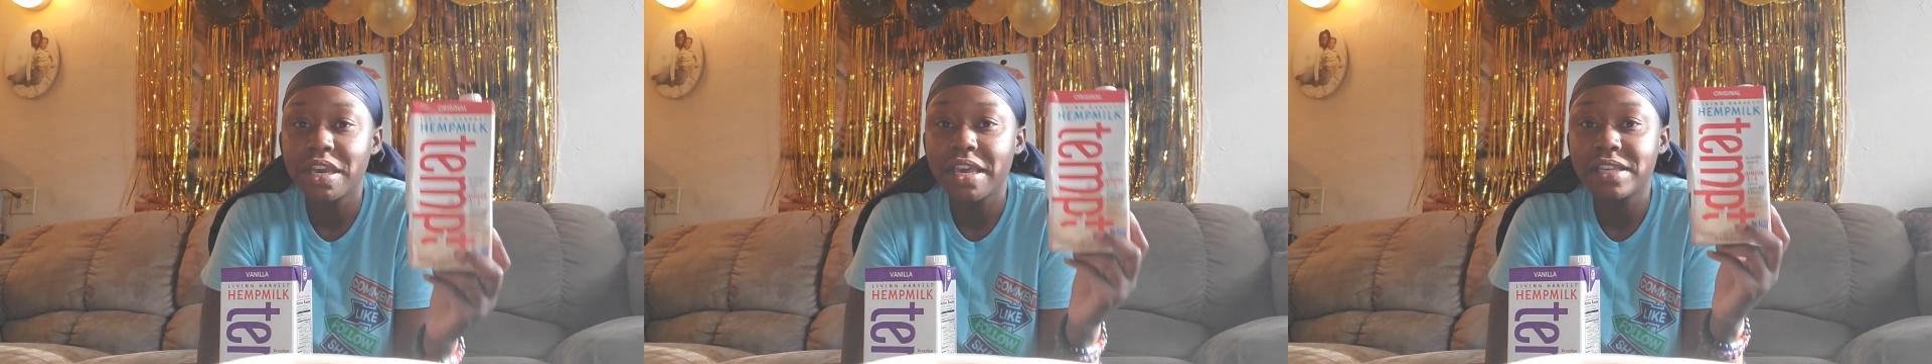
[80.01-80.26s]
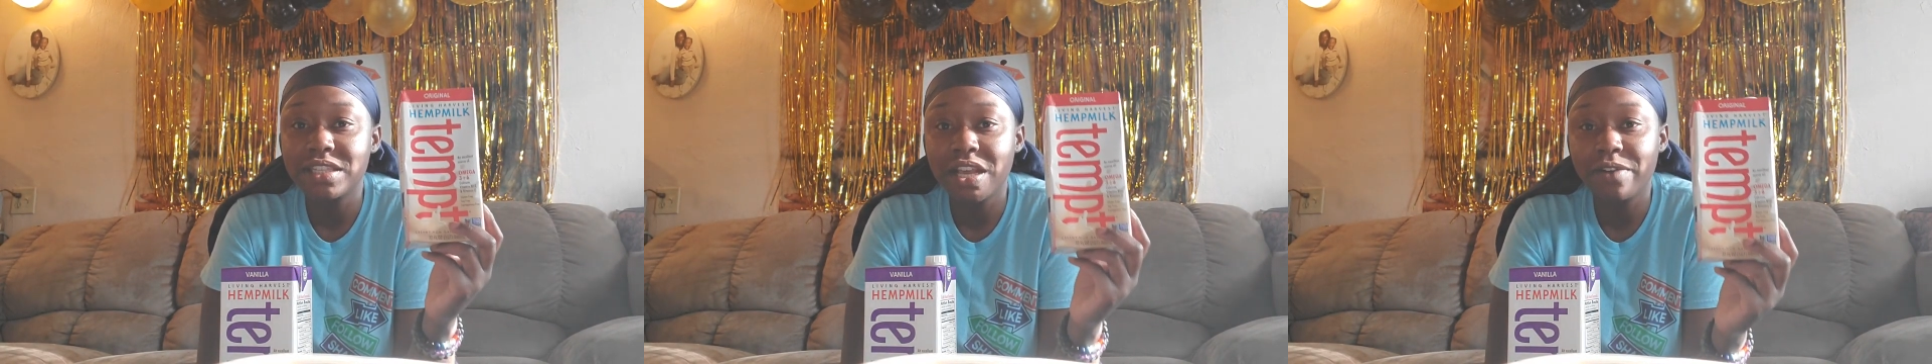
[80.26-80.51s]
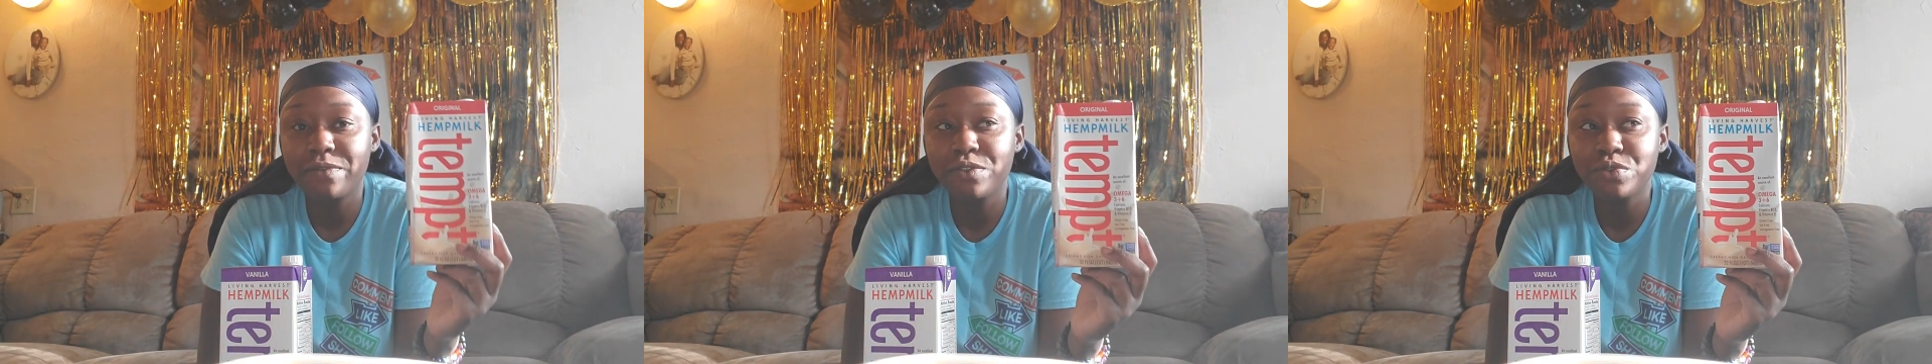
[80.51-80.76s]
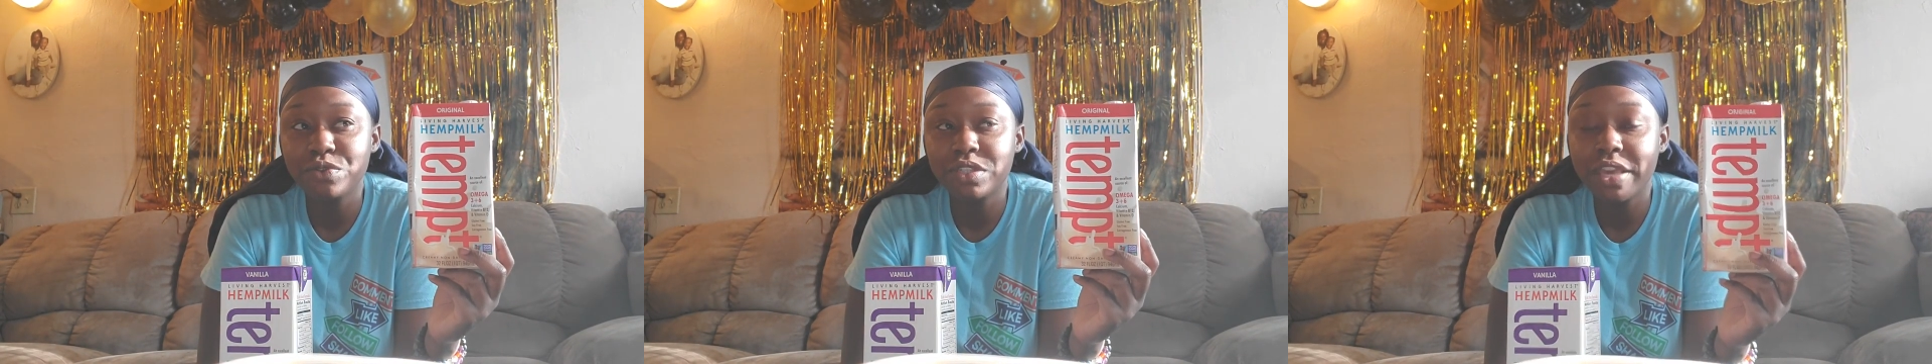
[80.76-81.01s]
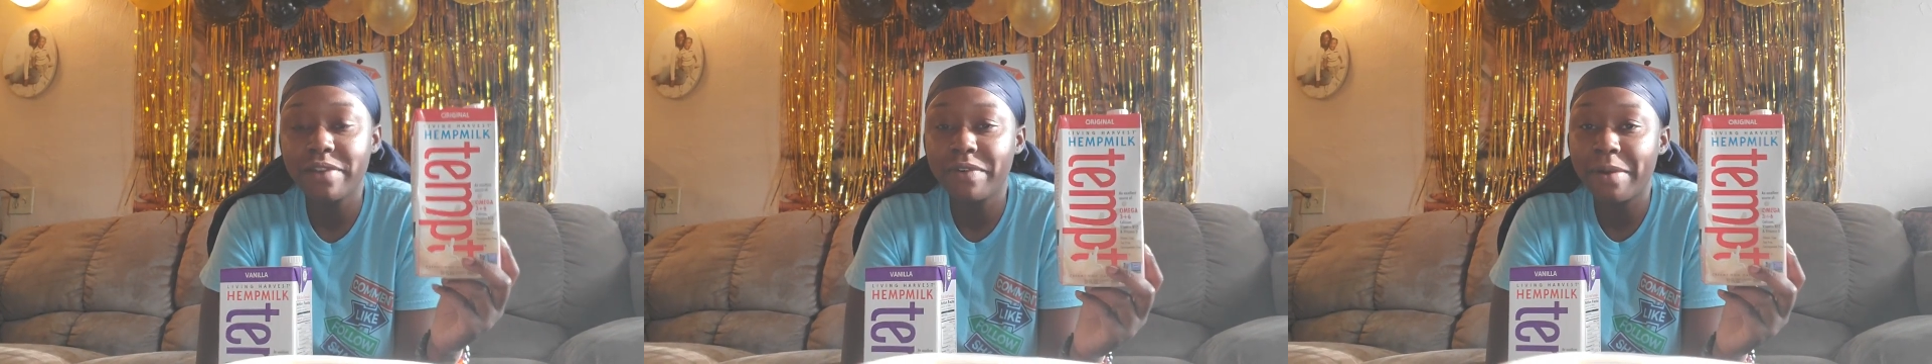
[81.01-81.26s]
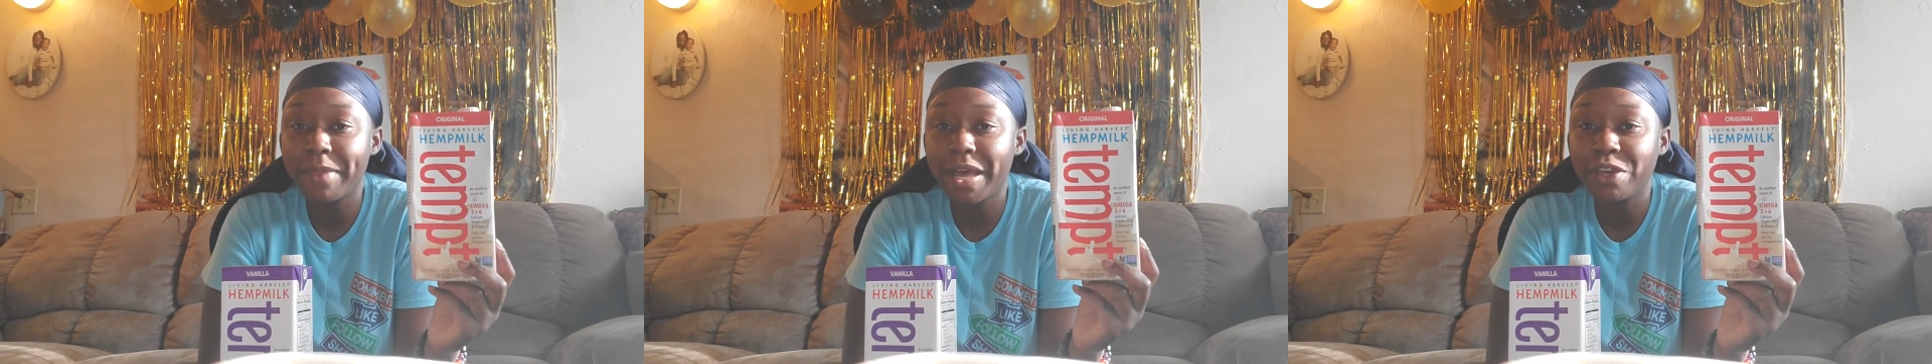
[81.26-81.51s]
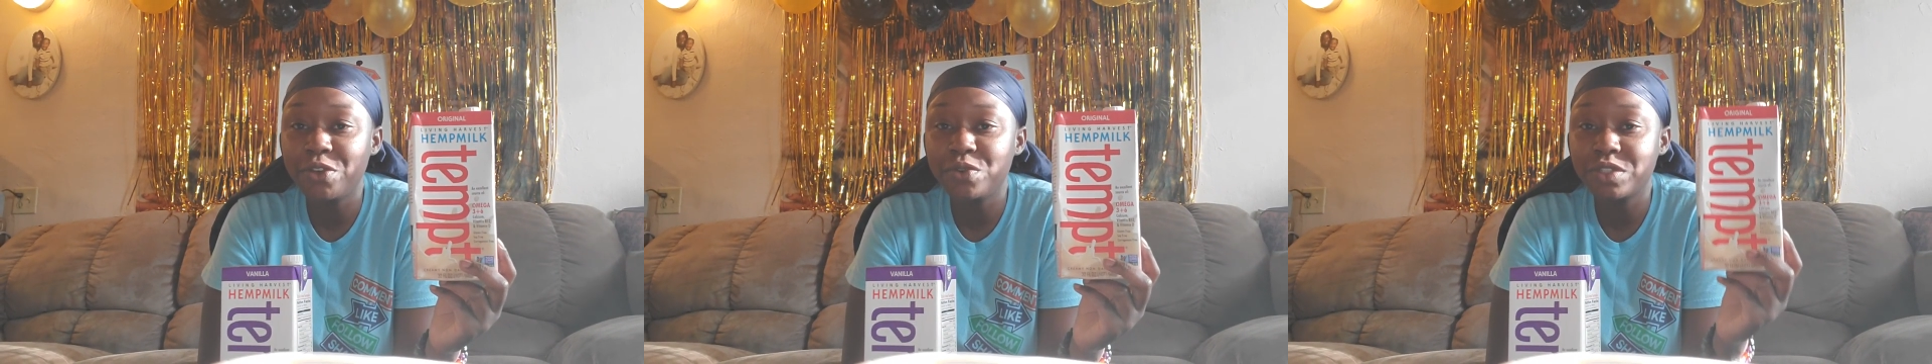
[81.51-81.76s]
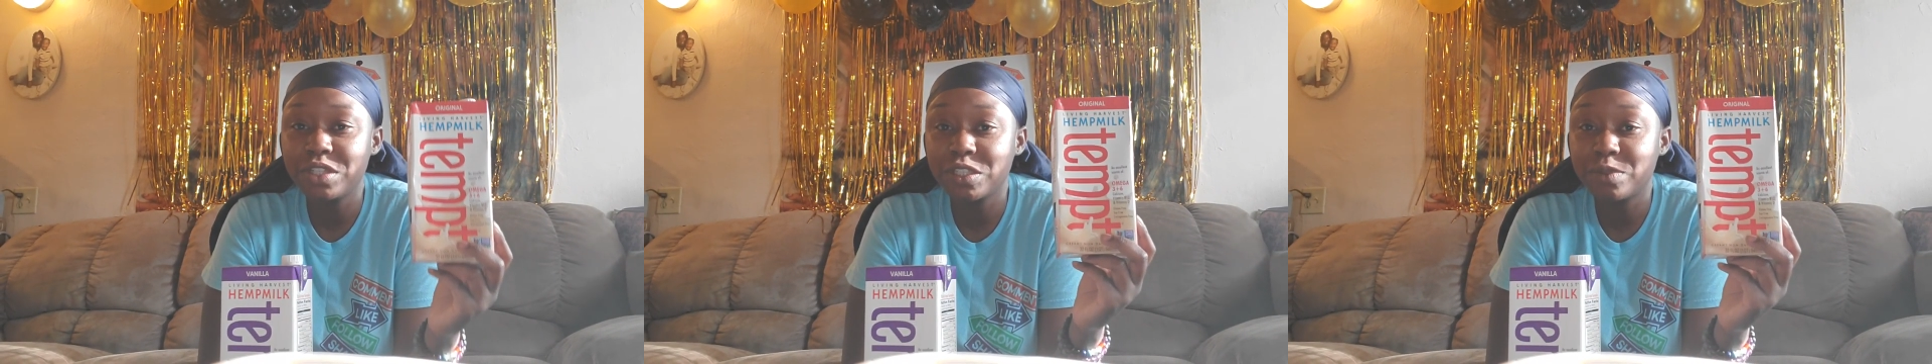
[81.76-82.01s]
Instead of use, if I'm not
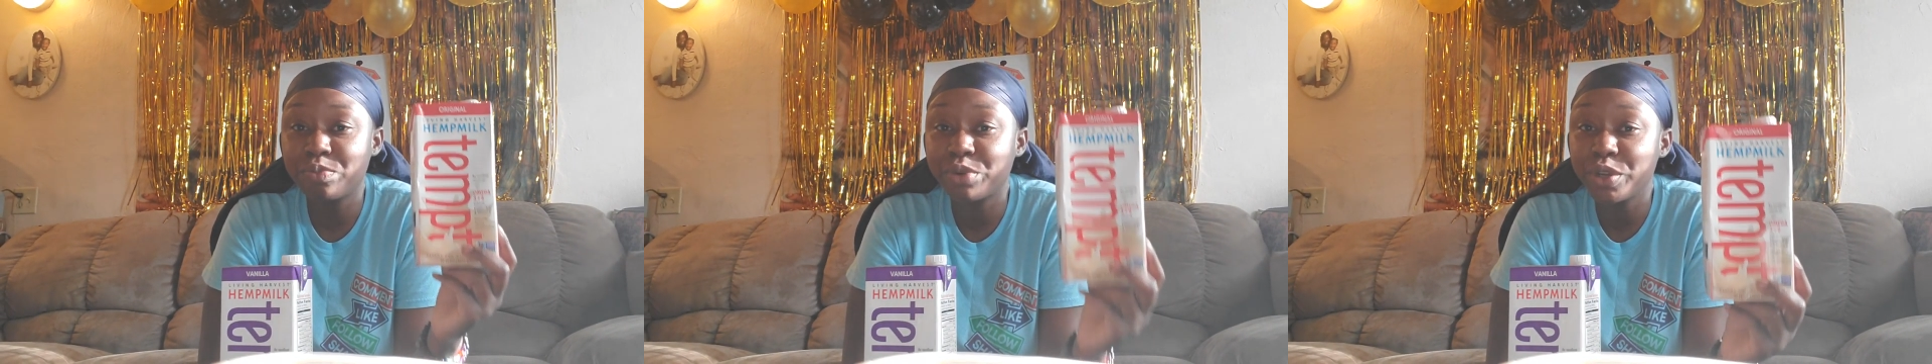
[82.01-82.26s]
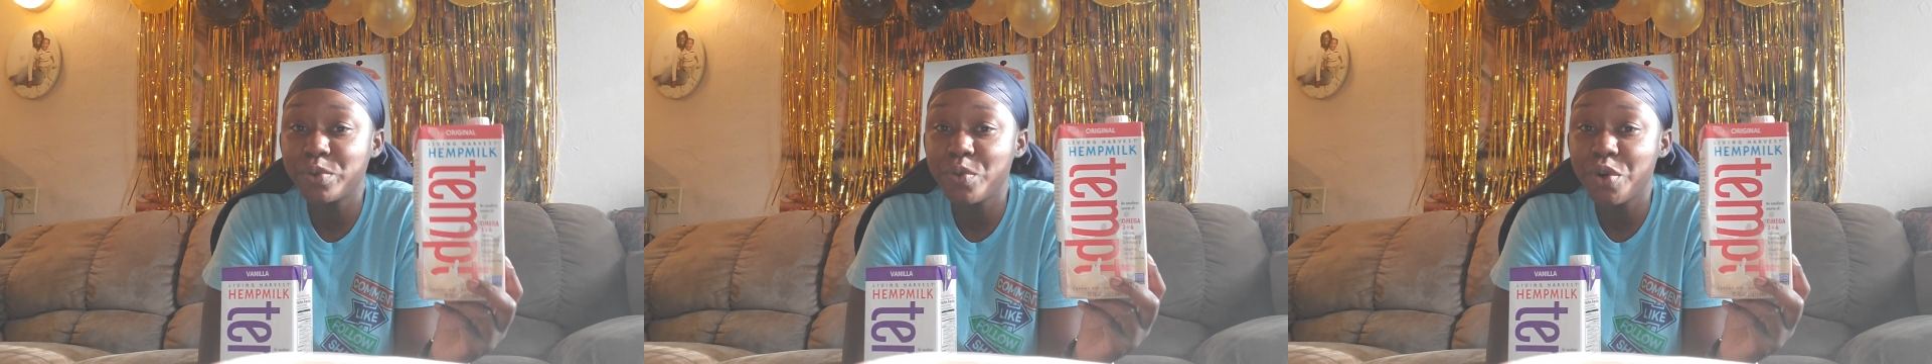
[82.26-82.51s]
using spring